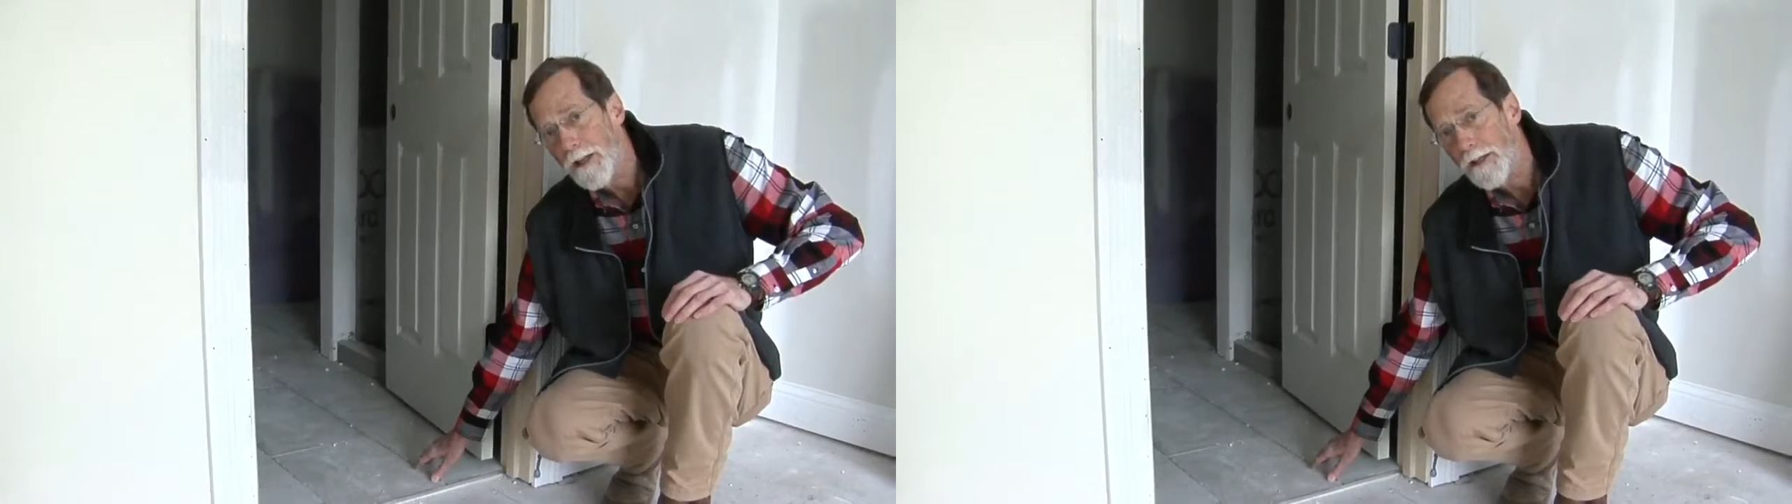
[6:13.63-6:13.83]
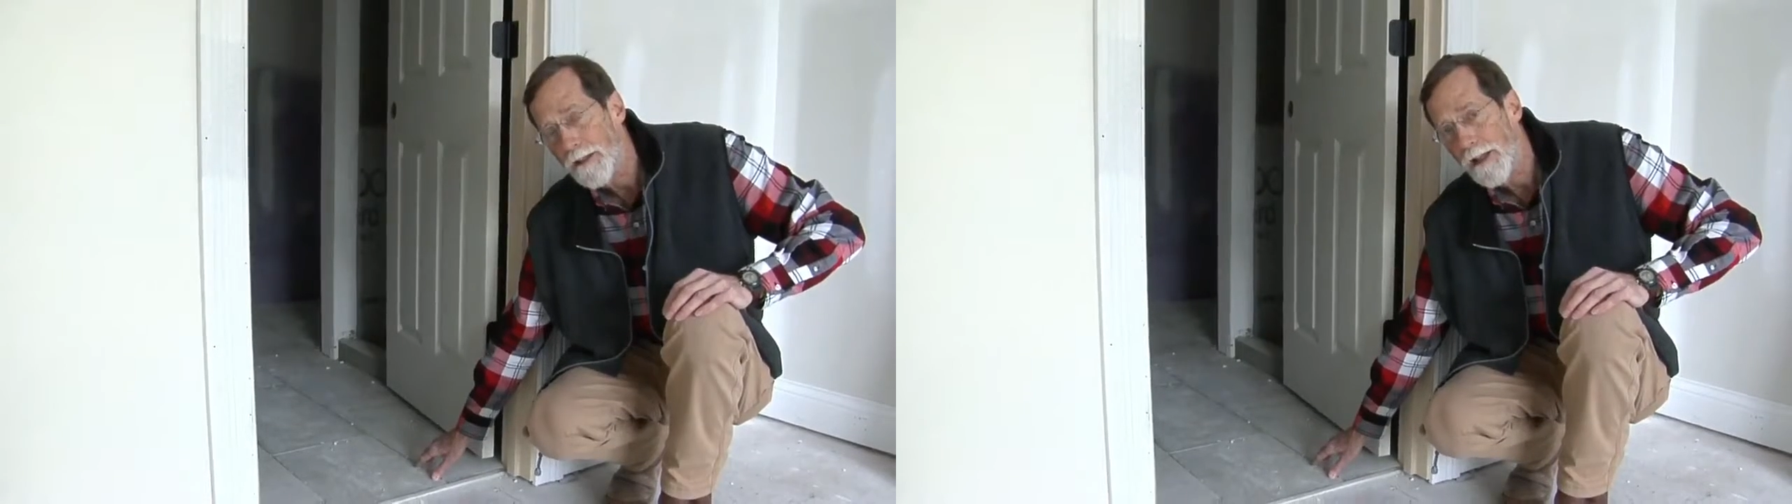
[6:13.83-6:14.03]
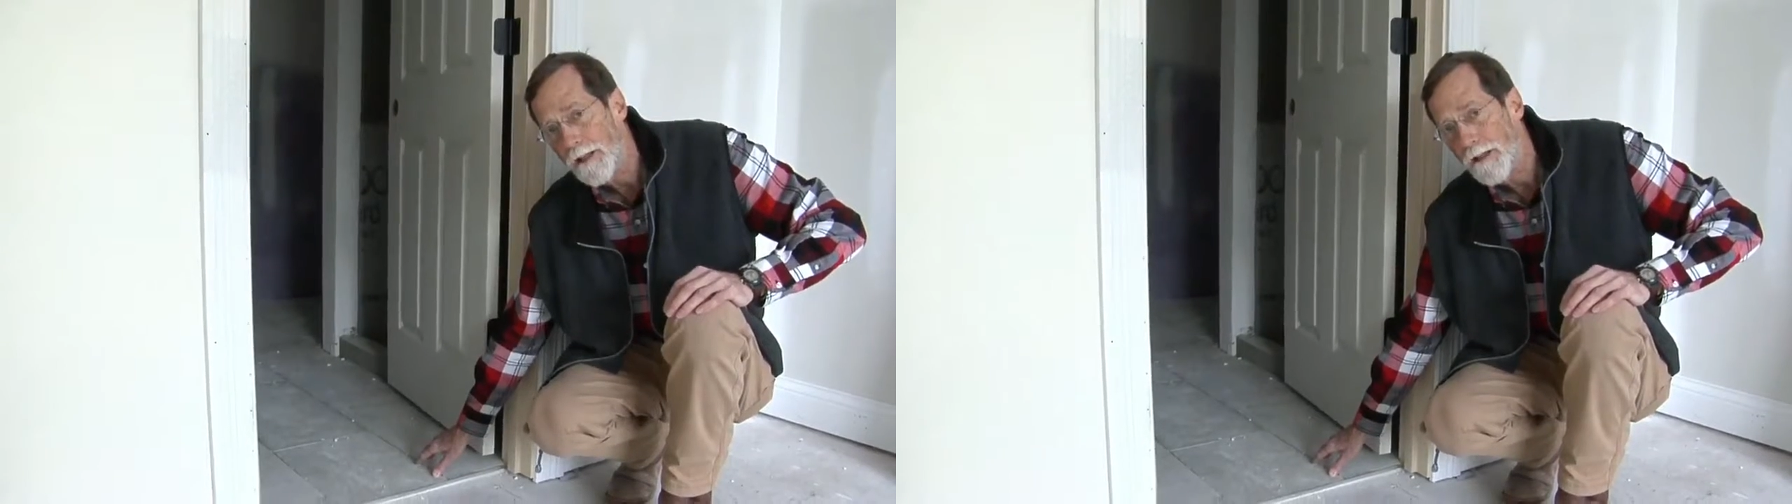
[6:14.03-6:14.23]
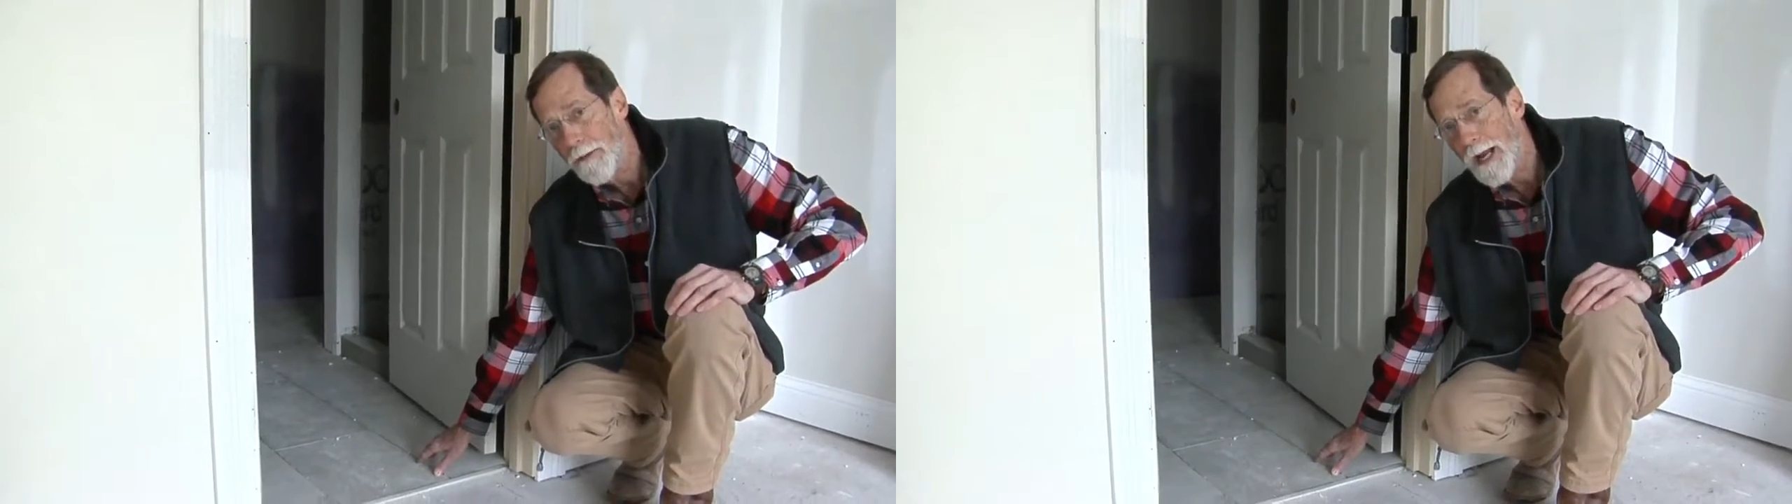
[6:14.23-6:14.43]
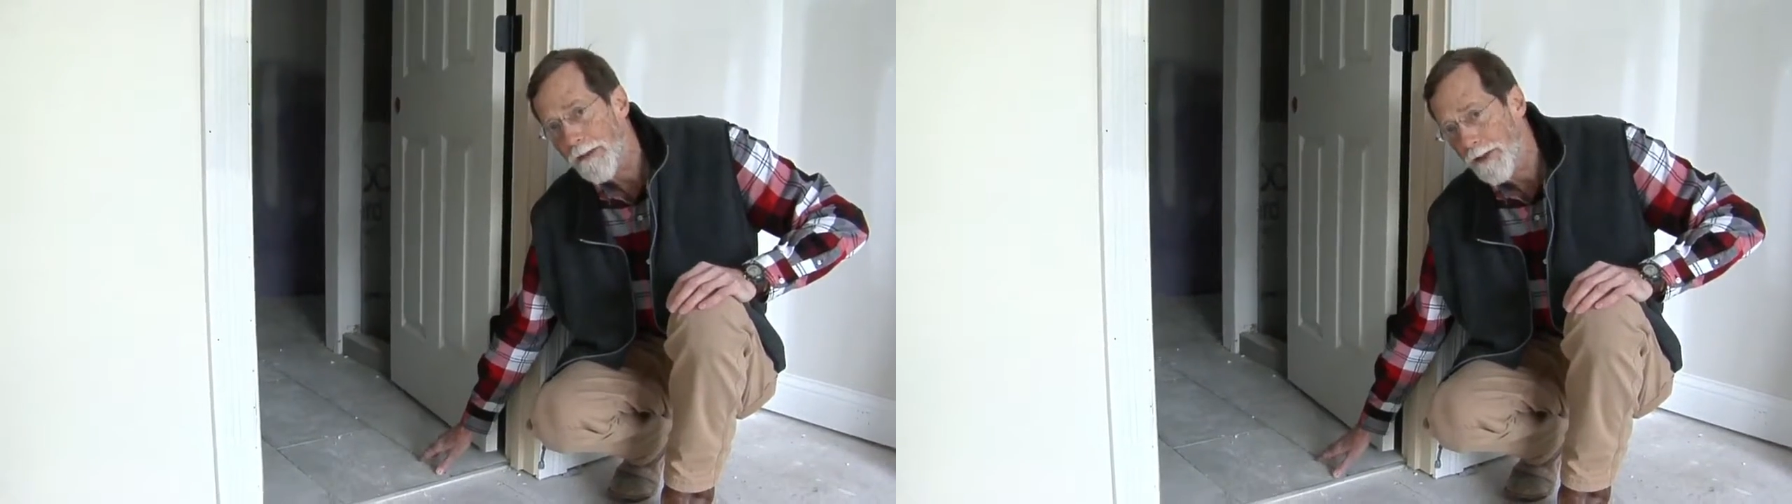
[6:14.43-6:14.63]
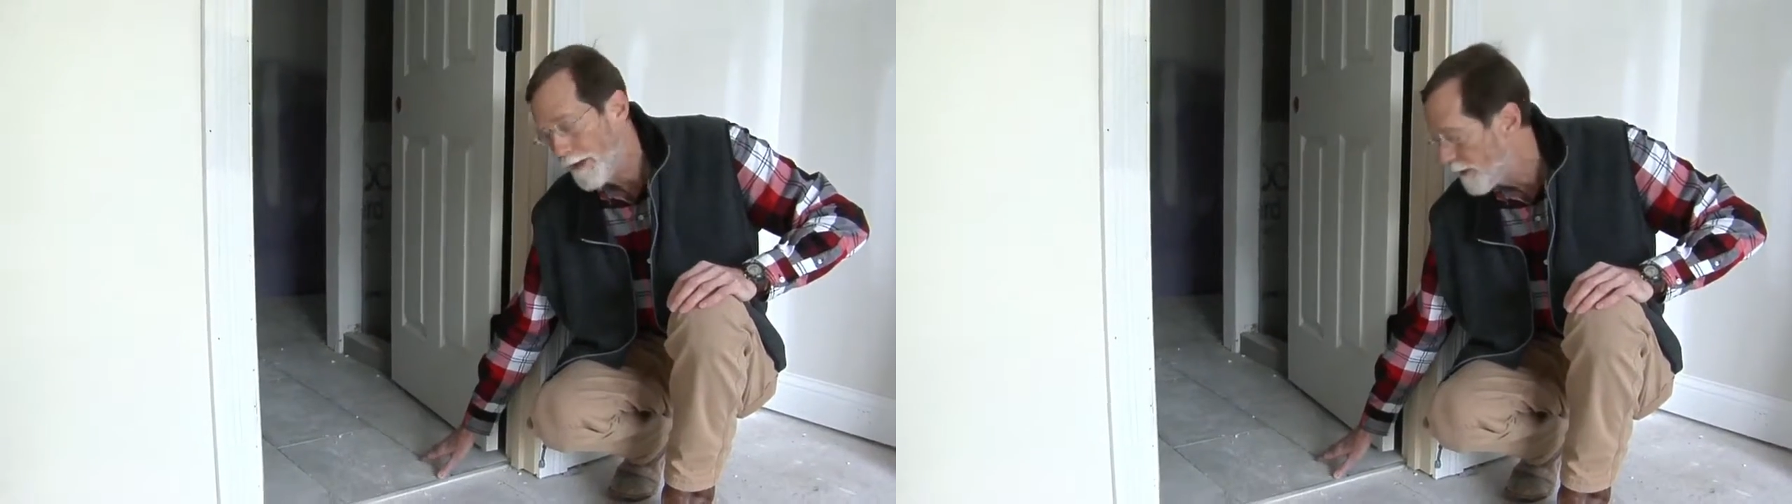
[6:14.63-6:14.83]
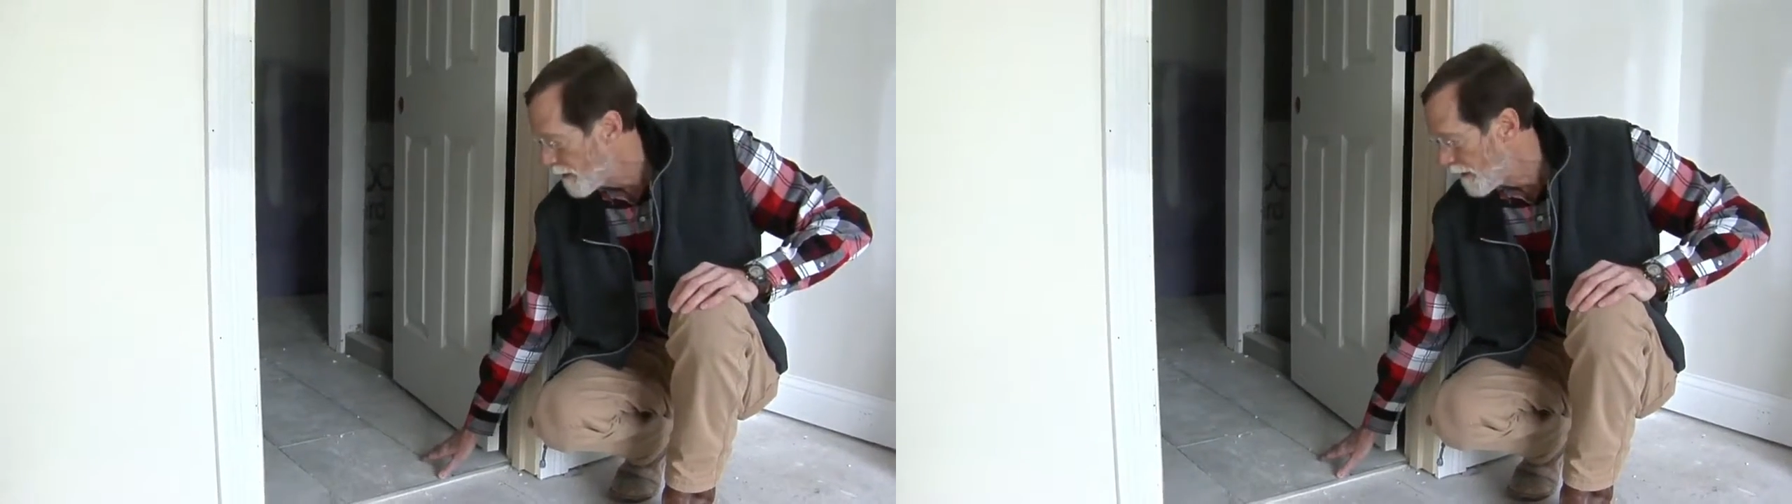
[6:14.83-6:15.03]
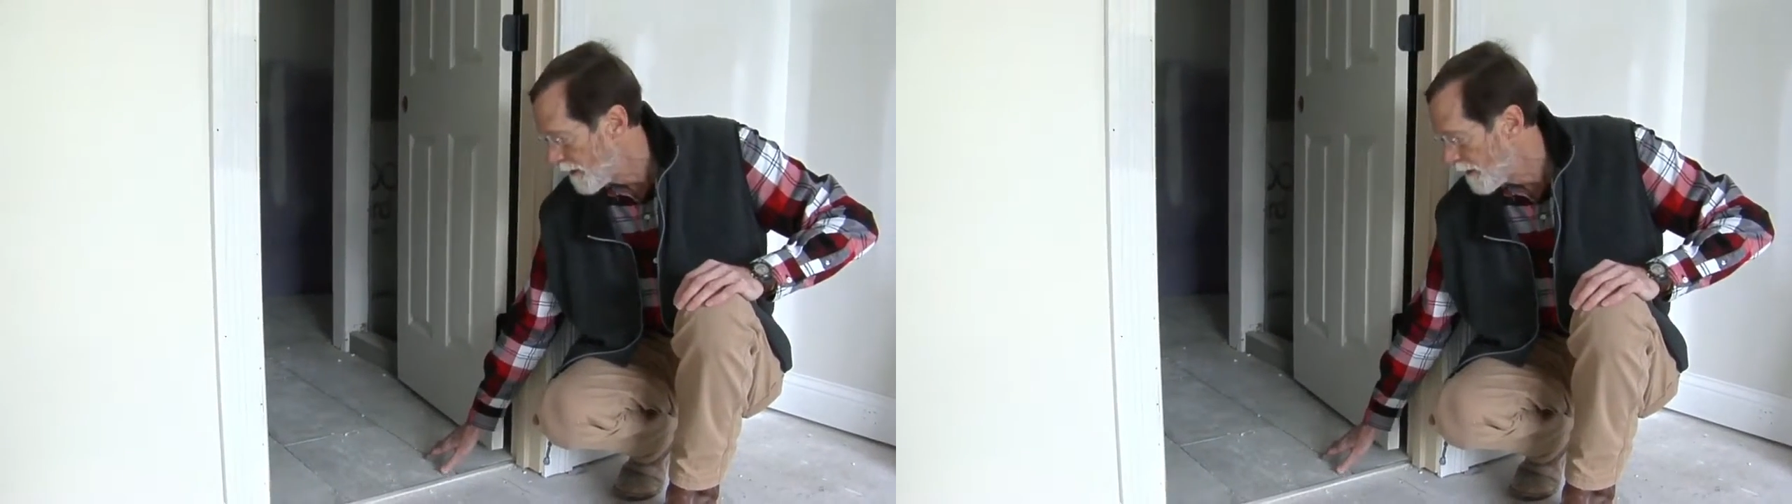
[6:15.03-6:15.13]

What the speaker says: and come out of there.